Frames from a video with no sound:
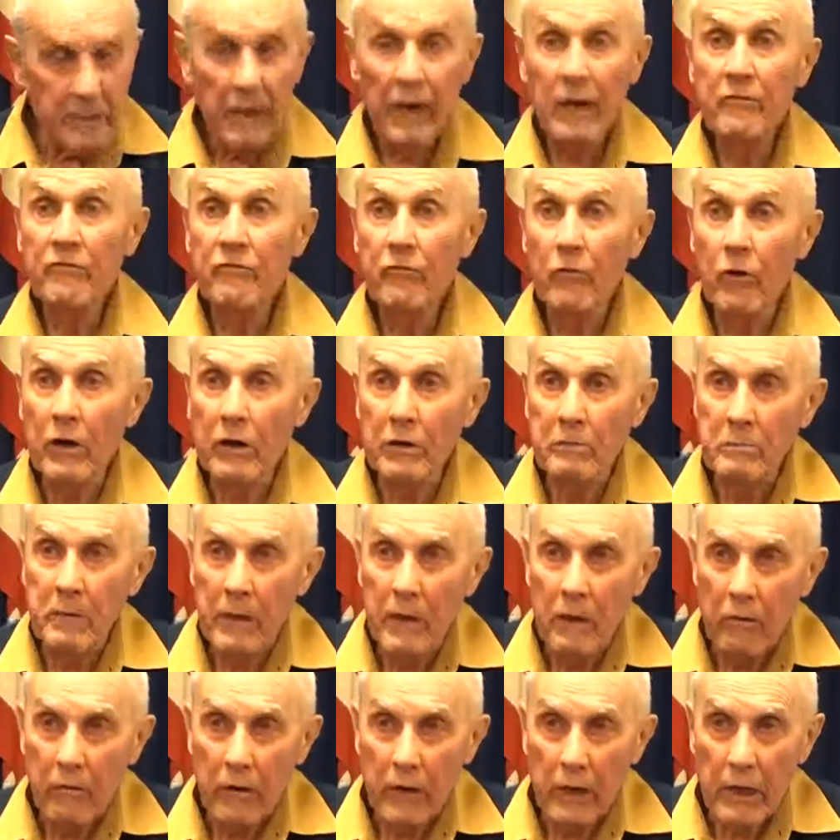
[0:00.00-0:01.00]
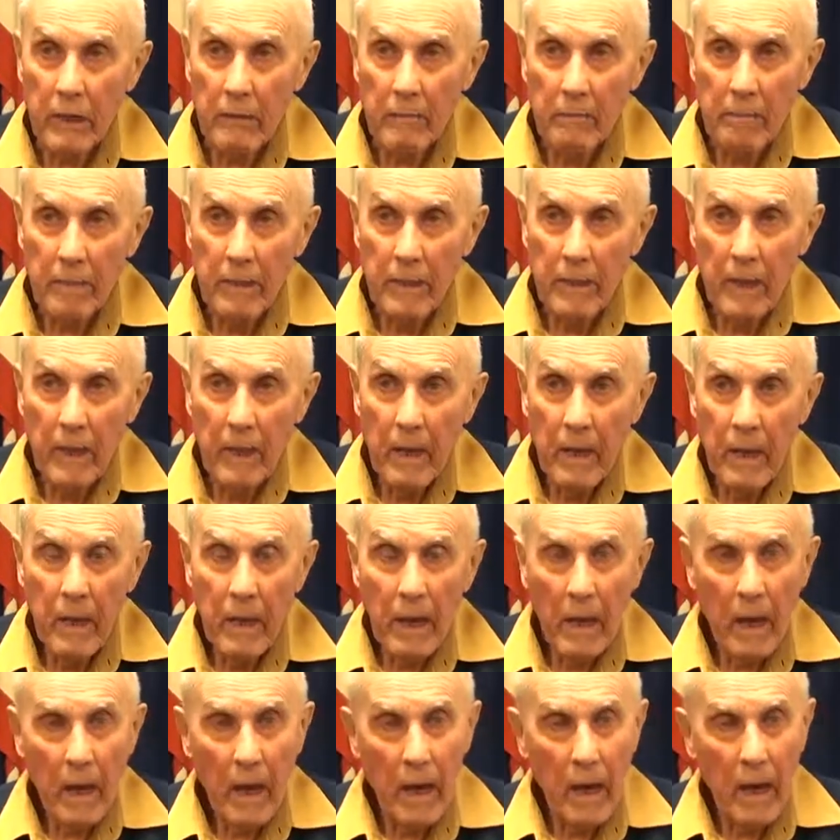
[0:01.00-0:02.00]
Typhoid Mary,
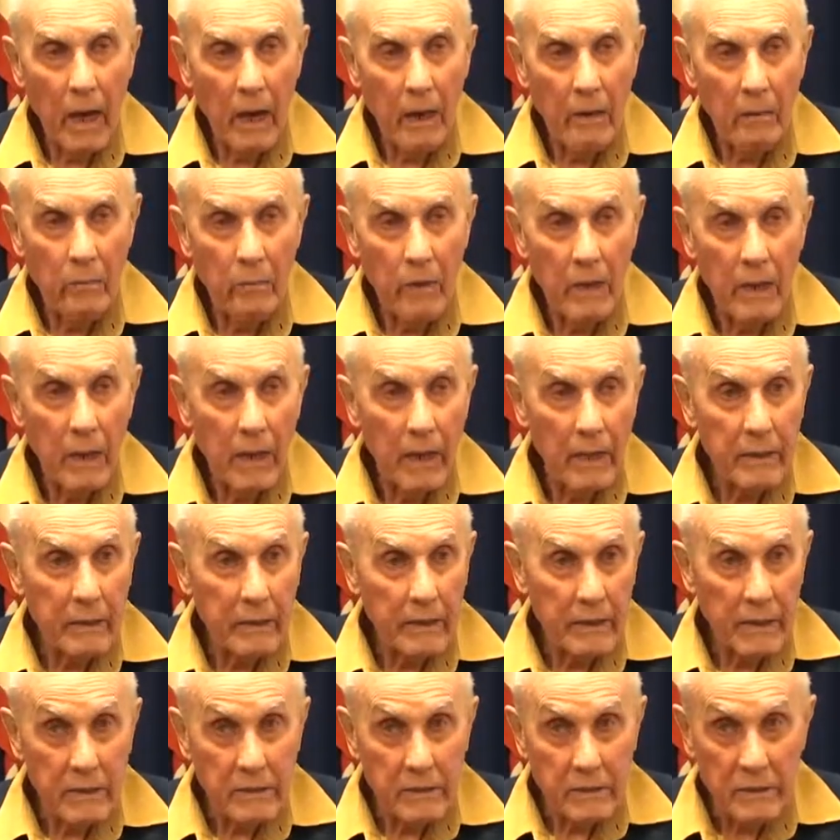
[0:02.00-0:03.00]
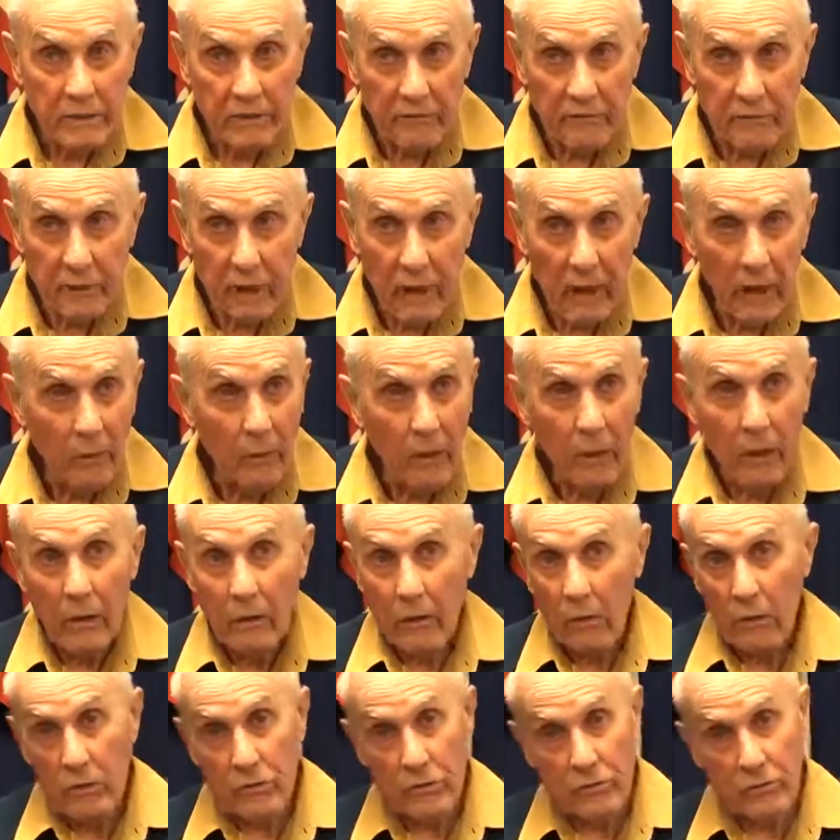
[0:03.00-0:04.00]
and we had cases of, I
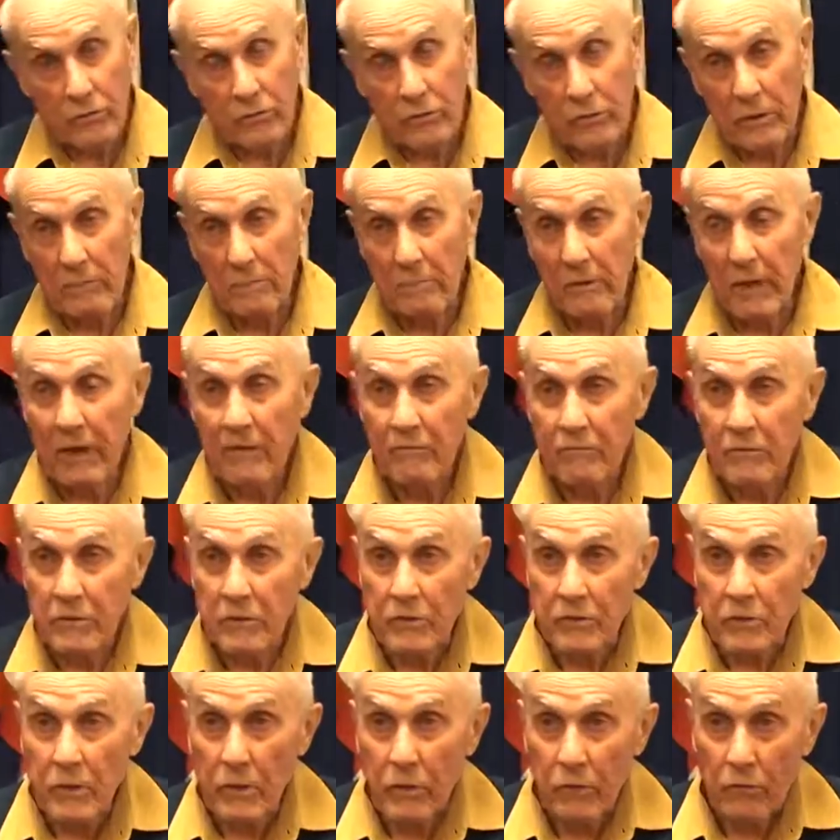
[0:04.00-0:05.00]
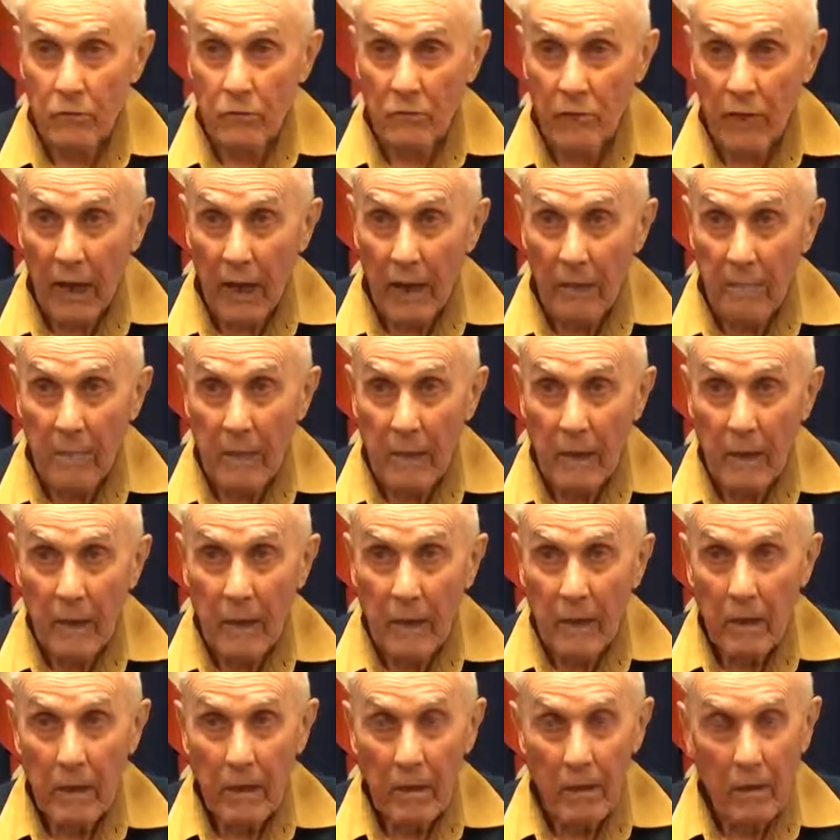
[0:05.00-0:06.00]
lost some neighbors through that.
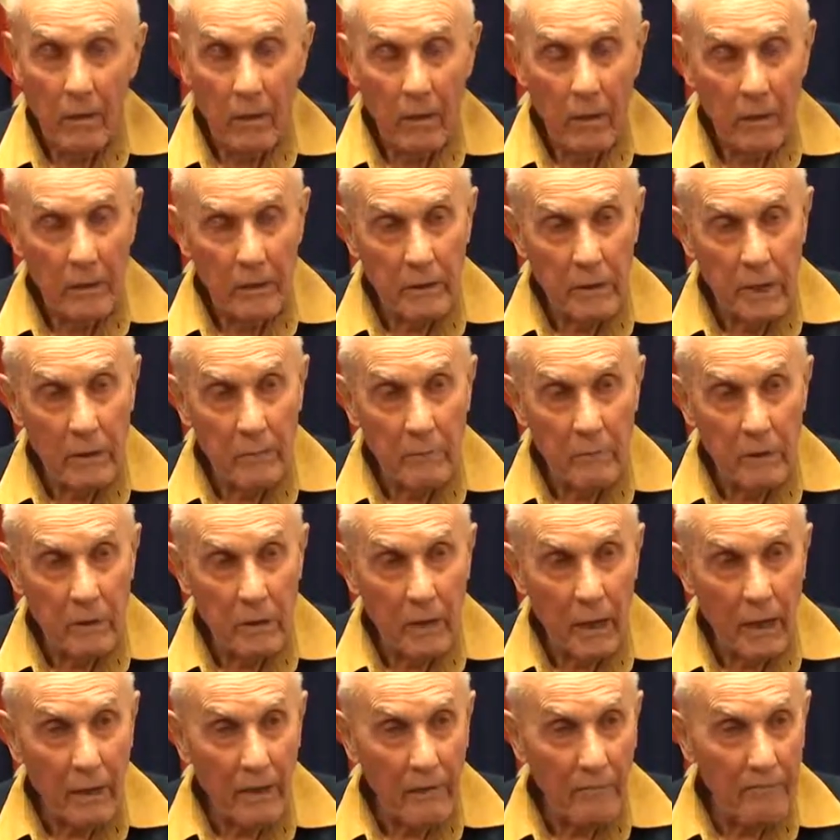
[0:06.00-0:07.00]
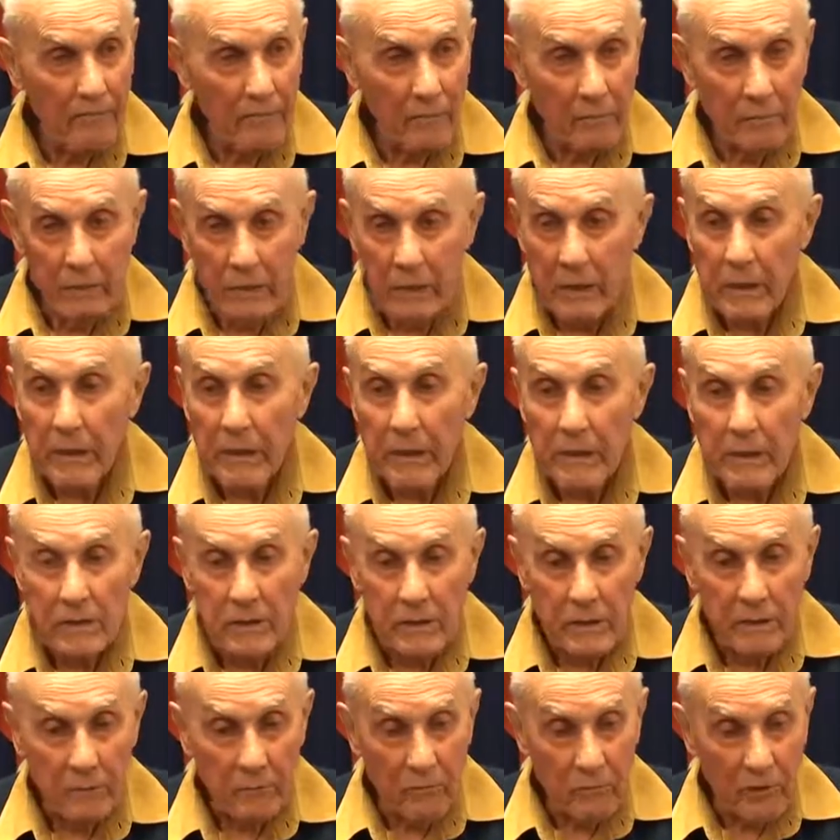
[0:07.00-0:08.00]
A neighbor got it from eating
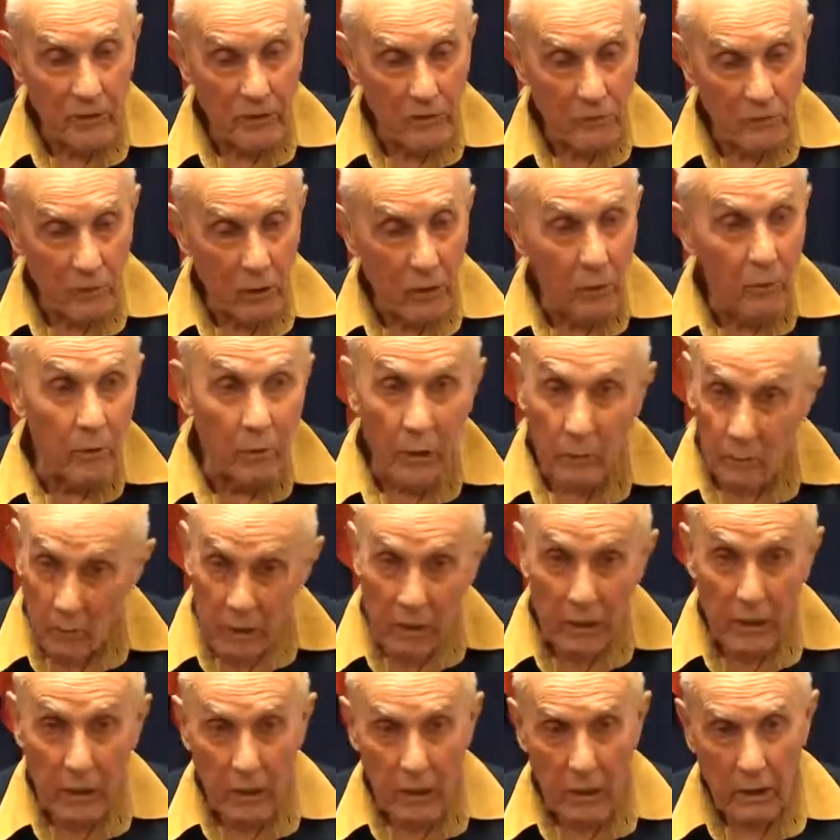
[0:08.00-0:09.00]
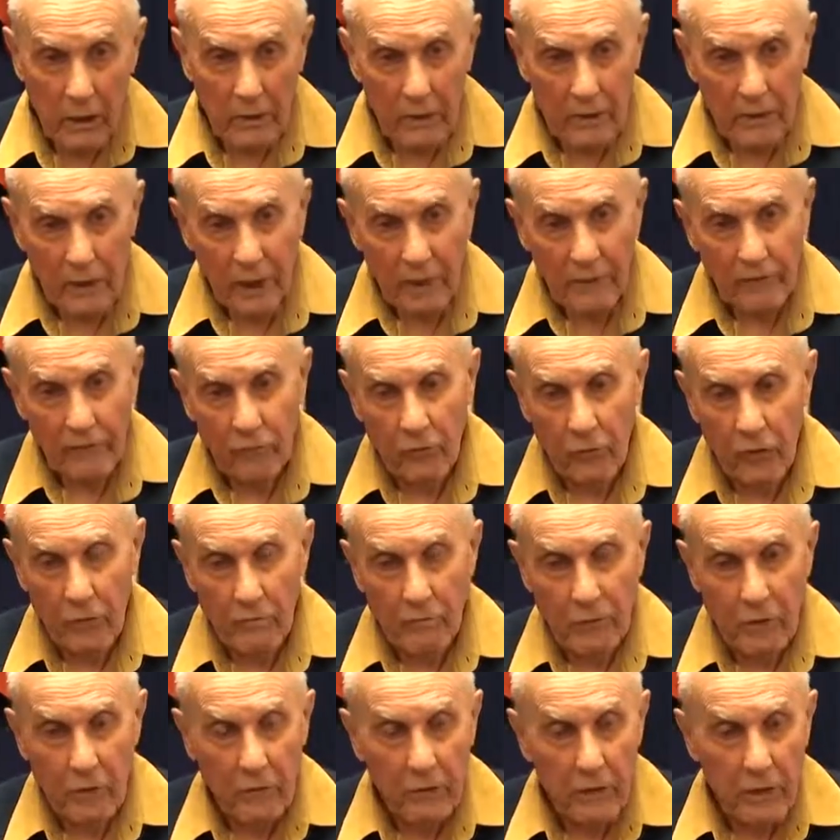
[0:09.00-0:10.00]
in some restaurant where
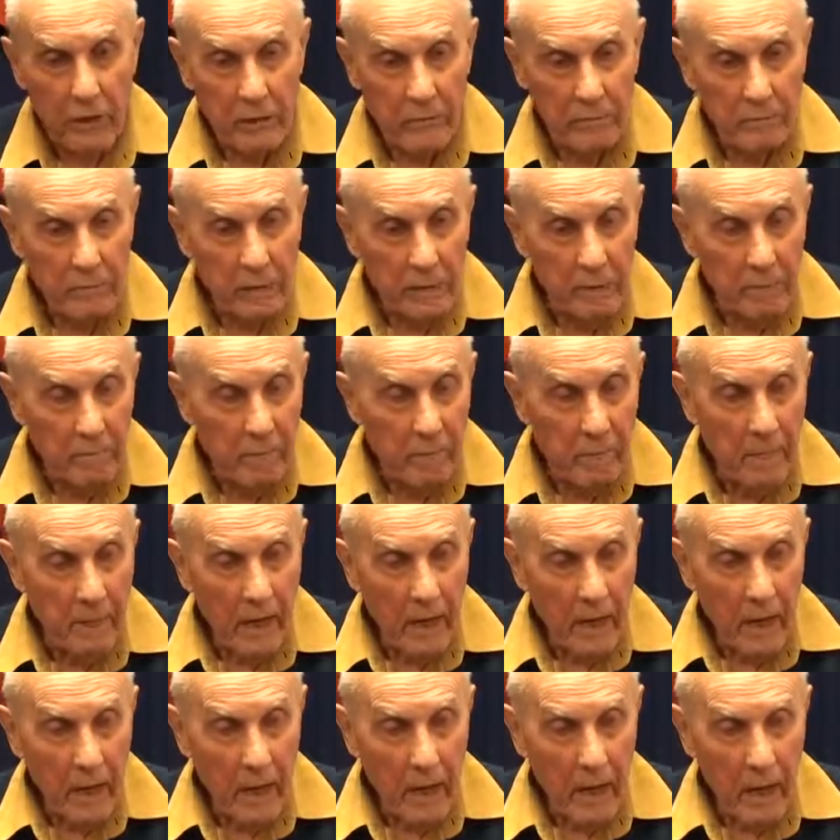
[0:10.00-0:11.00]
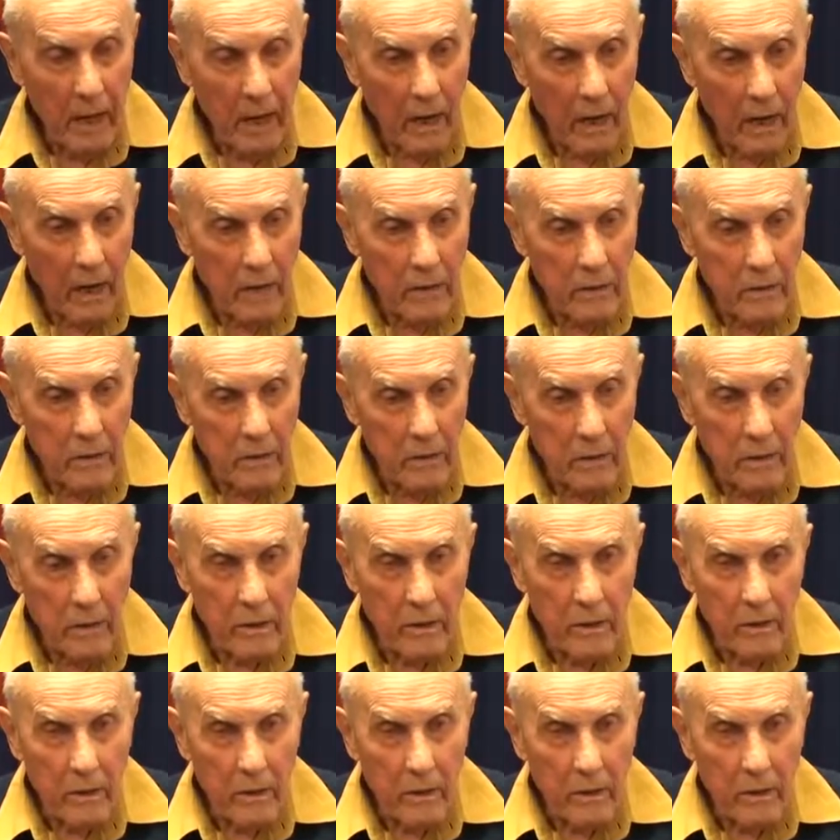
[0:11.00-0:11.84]
Typhoid Mary had been, and